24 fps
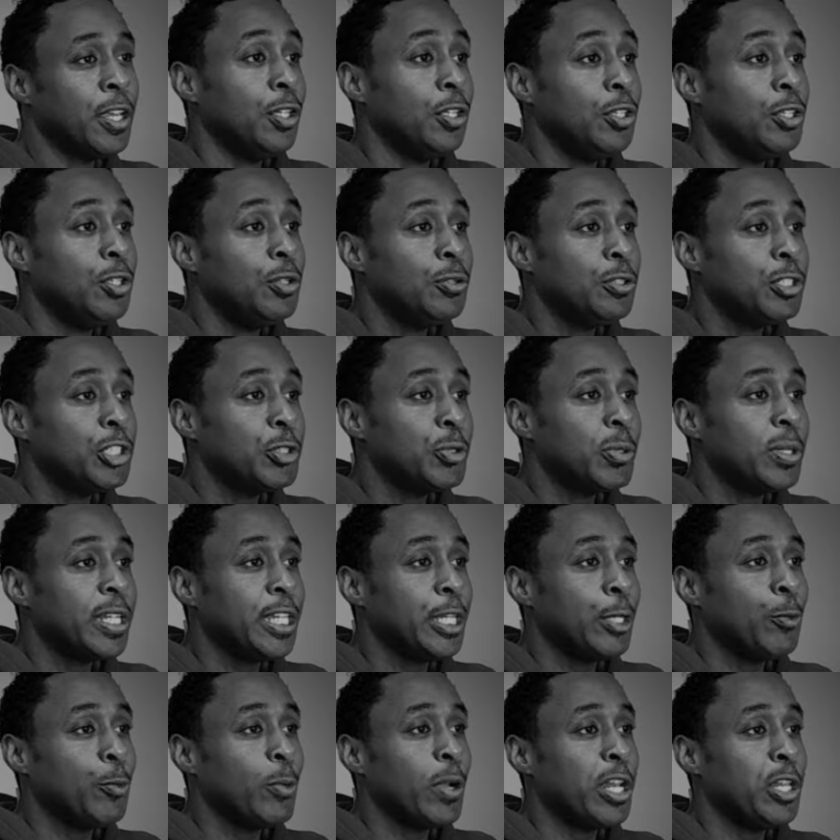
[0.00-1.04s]

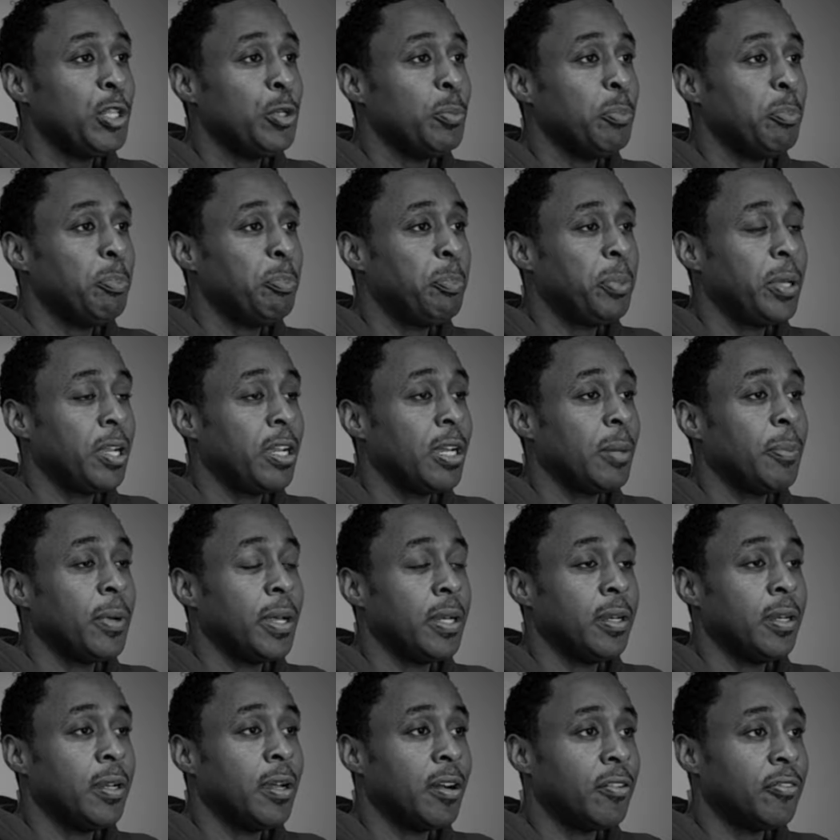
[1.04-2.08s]
Usually when you pick up a
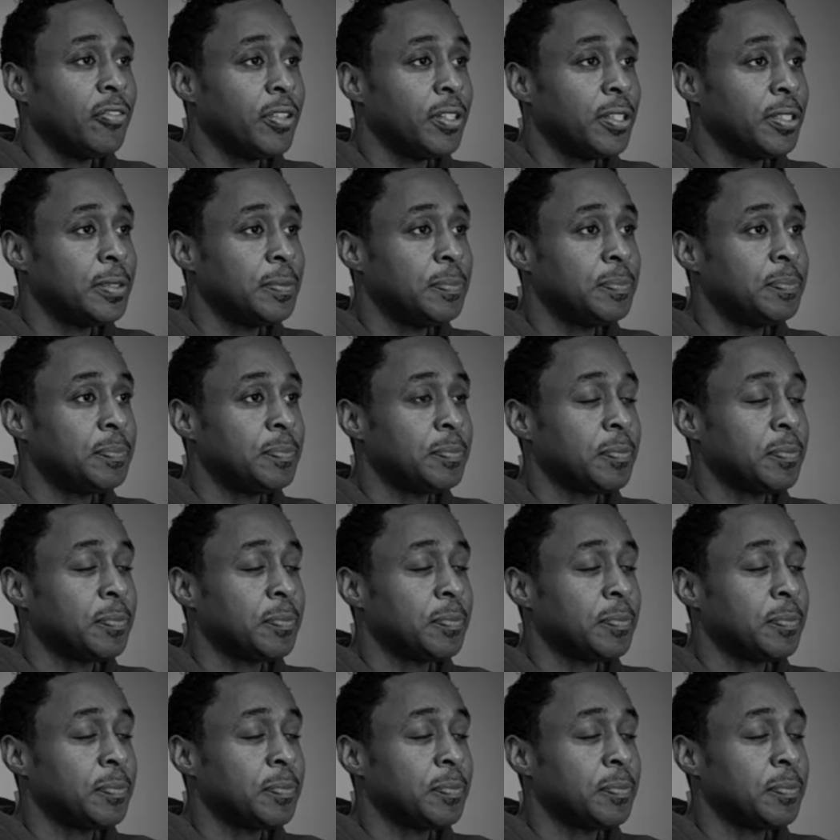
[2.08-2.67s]
novel,